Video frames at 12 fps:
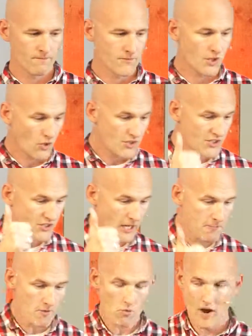So
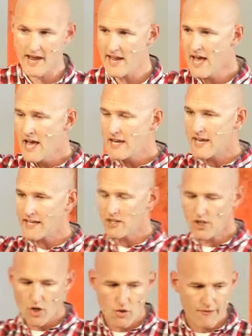step away,
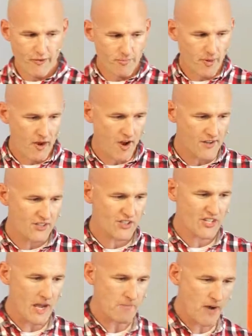let go of the past,
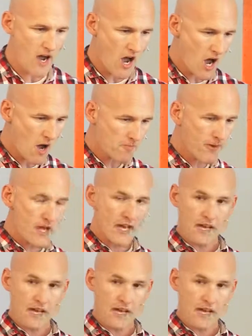step up,